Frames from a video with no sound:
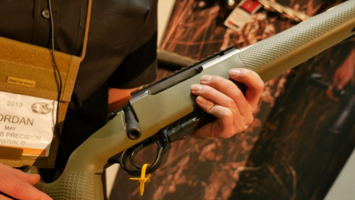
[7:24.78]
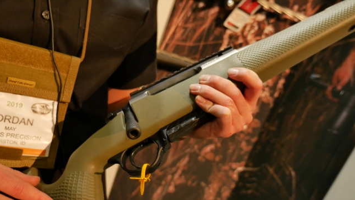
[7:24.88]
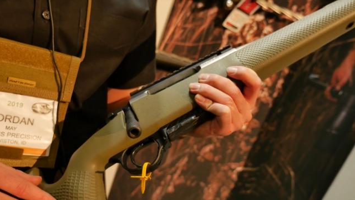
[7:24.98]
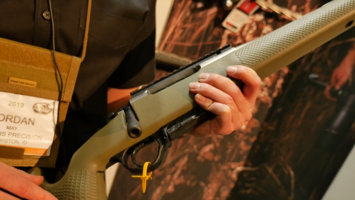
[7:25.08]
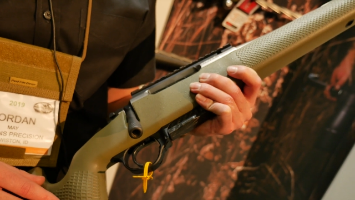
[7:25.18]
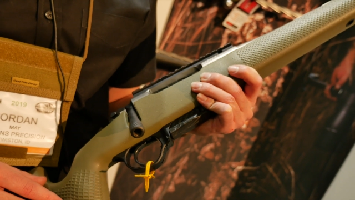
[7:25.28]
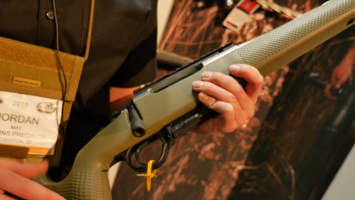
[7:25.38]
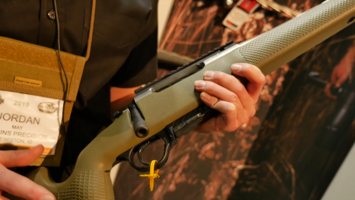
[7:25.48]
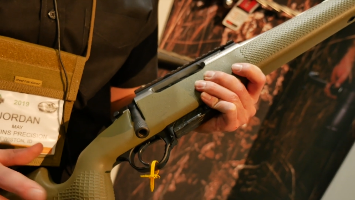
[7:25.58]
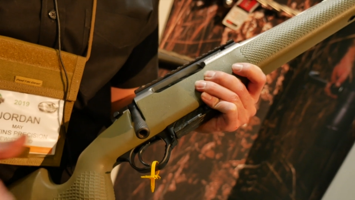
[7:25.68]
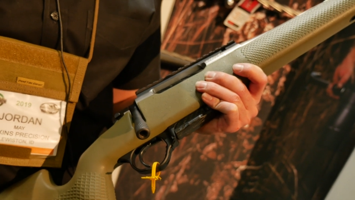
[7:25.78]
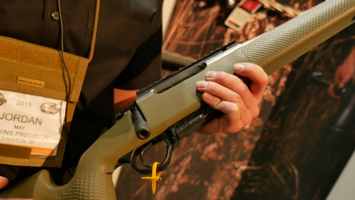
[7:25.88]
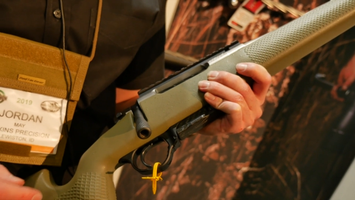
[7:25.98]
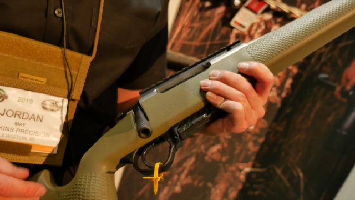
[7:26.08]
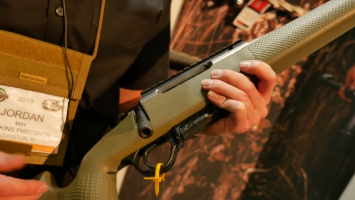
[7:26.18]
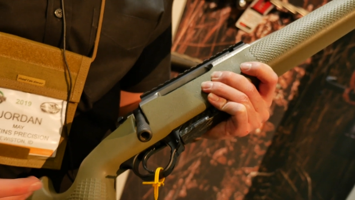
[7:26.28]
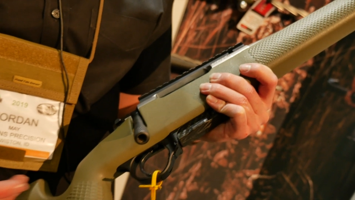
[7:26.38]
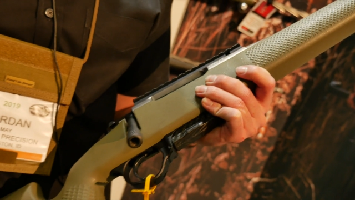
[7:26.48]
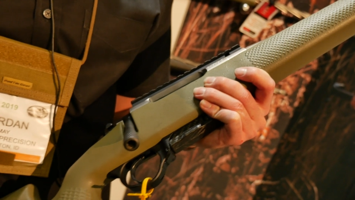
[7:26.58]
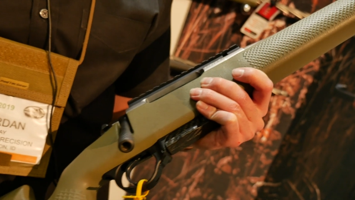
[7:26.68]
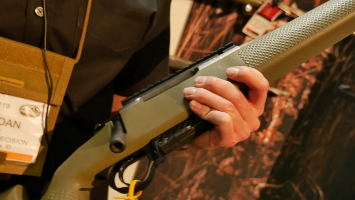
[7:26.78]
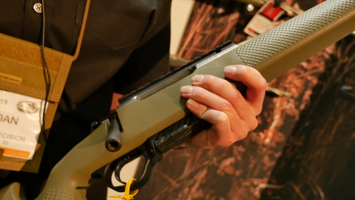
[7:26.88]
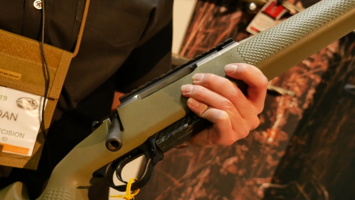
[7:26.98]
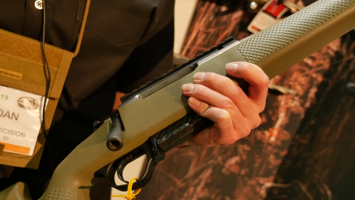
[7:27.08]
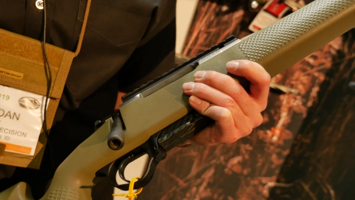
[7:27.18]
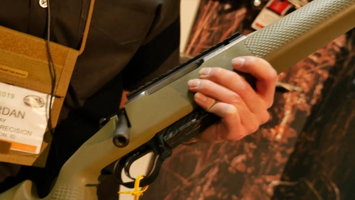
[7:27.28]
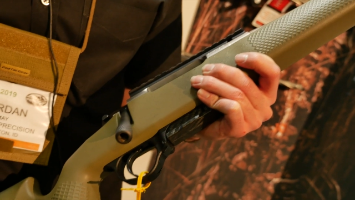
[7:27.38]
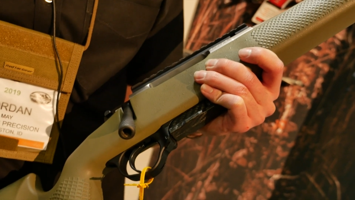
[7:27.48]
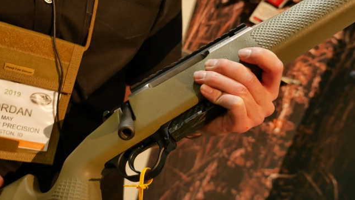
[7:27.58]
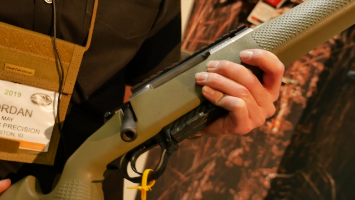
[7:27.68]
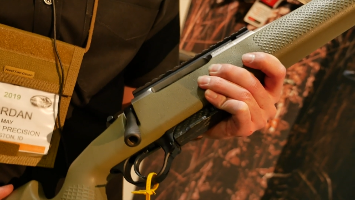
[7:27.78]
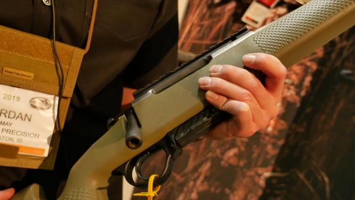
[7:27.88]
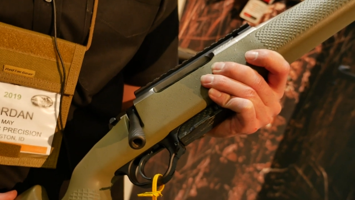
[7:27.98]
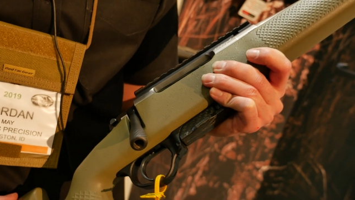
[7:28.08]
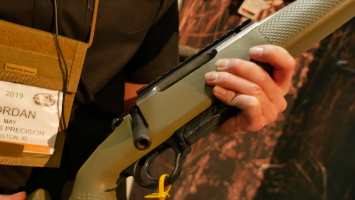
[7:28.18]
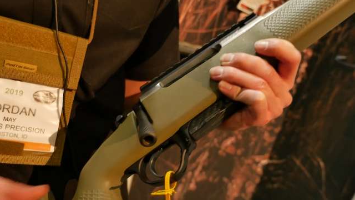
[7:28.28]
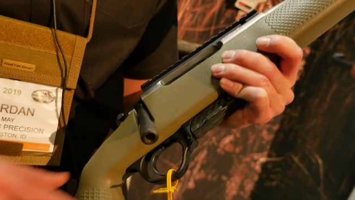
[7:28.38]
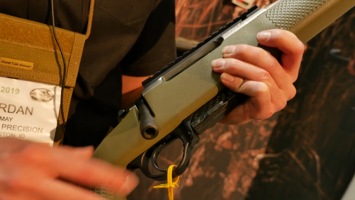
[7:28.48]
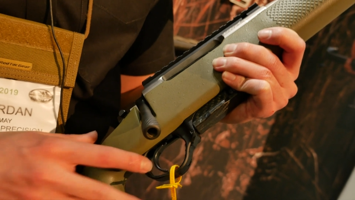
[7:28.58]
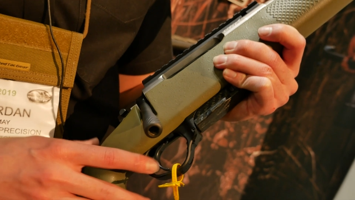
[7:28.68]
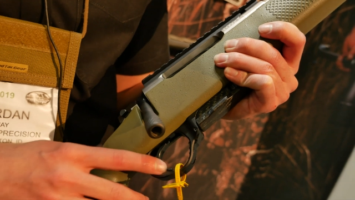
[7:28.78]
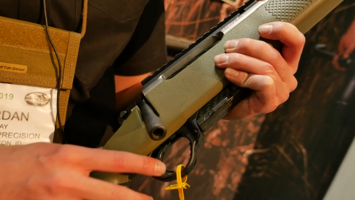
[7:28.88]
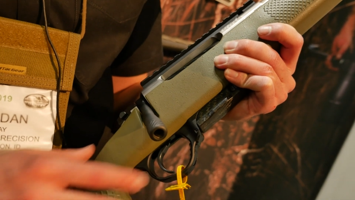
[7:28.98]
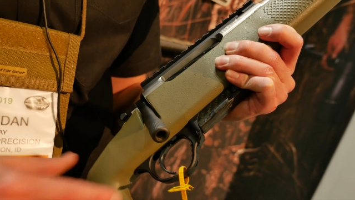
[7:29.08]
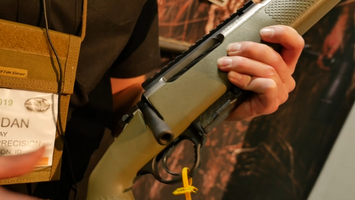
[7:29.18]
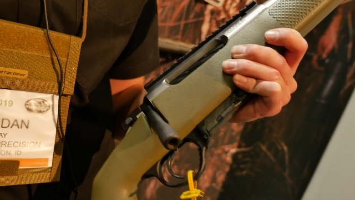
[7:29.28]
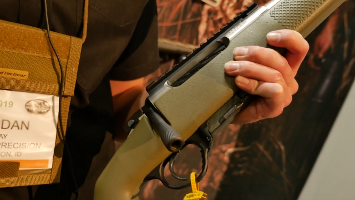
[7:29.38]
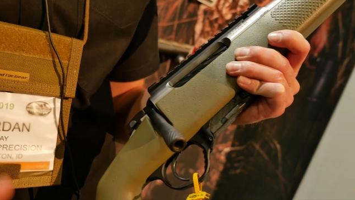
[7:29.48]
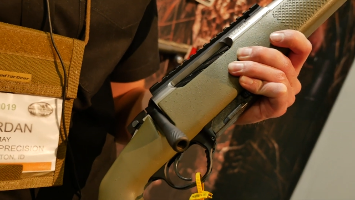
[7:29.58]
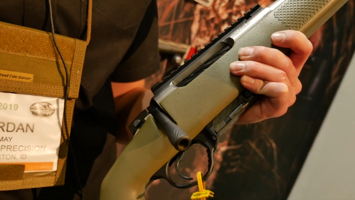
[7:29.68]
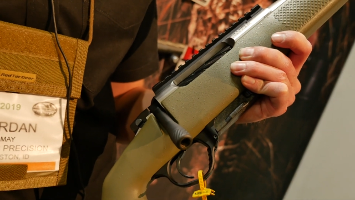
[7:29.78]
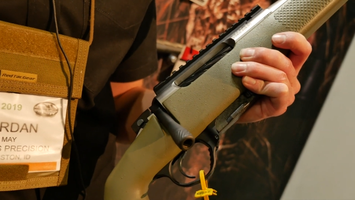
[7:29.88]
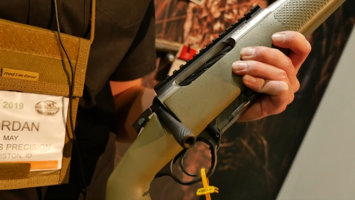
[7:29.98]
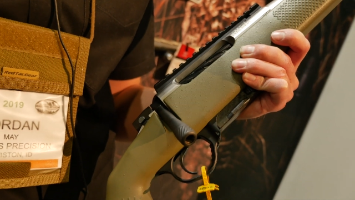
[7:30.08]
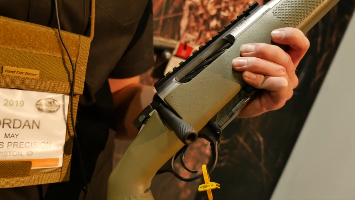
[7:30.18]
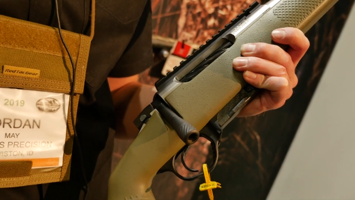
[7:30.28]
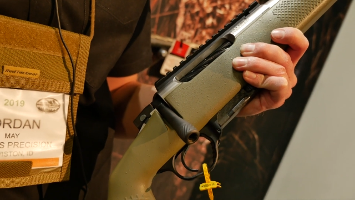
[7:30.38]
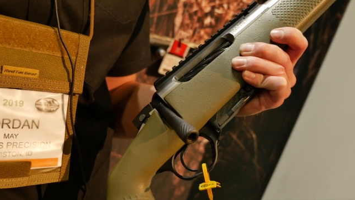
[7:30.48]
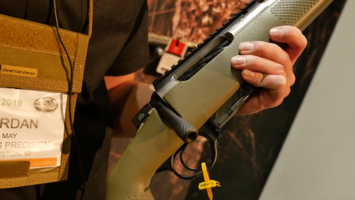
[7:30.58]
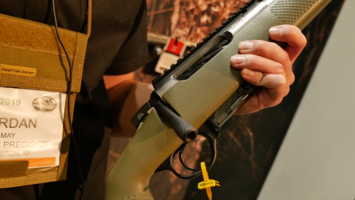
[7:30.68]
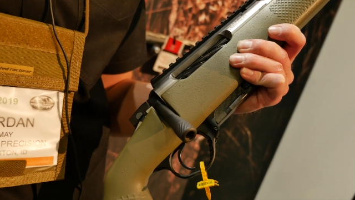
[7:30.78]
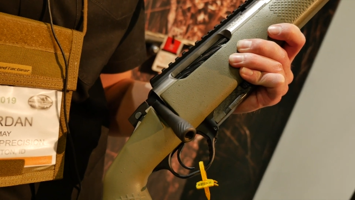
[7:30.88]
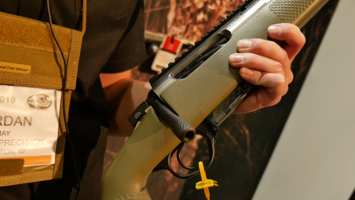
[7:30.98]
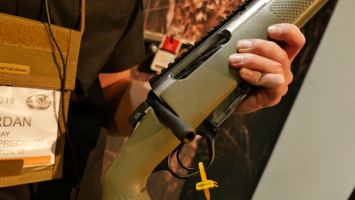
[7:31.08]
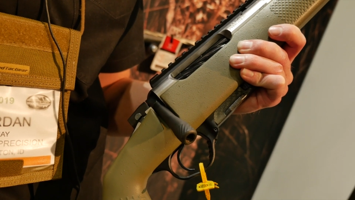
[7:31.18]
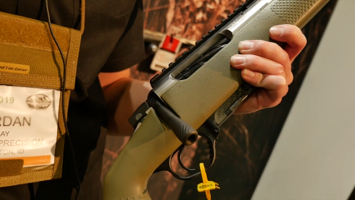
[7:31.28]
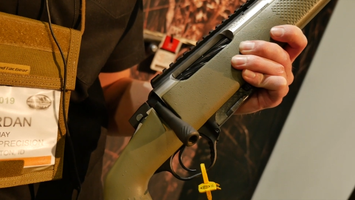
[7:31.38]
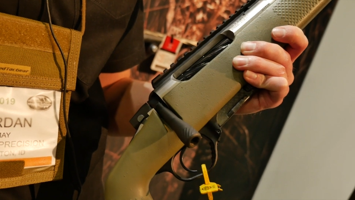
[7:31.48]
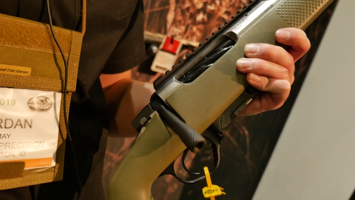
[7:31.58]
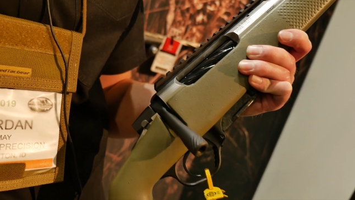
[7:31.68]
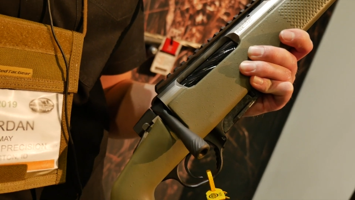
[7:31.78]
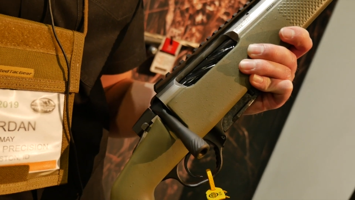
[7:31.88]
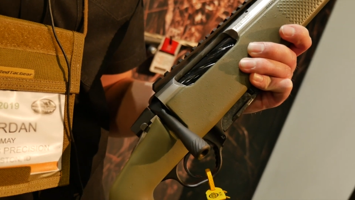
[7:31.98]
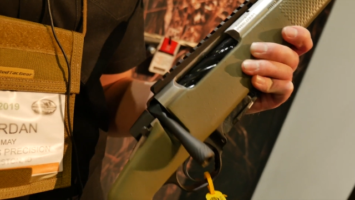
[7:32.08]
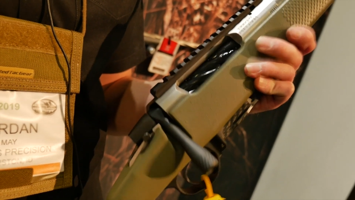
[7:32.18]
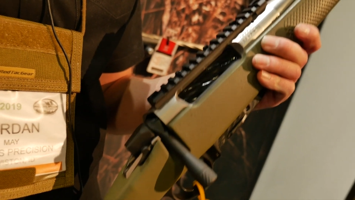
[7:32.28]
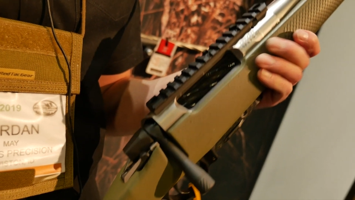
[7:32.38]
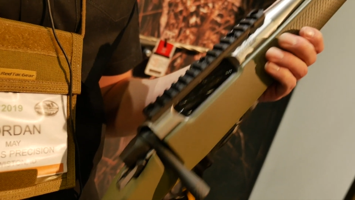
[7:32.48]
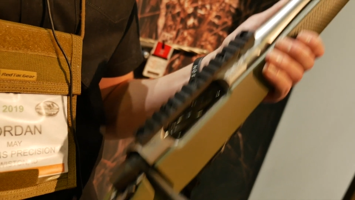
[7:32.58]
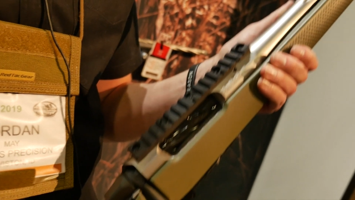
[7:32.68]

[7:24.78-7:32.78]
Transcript: No face is visible, so there are no lips to read.